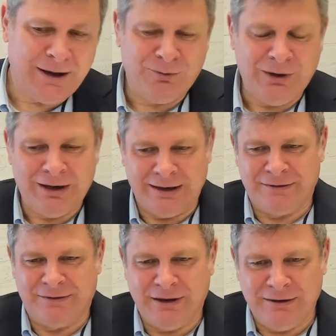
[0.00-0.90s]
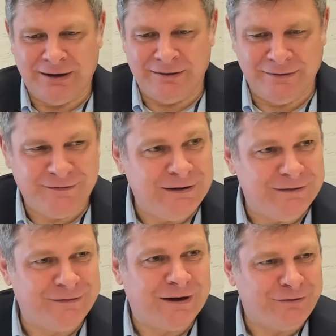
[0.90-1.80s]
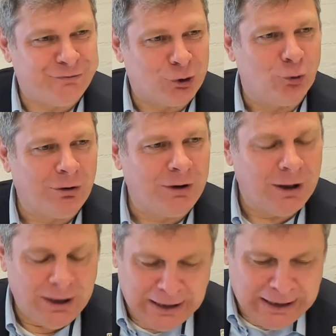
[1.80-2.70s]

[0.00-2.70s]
and we like to think that the C stands for cool.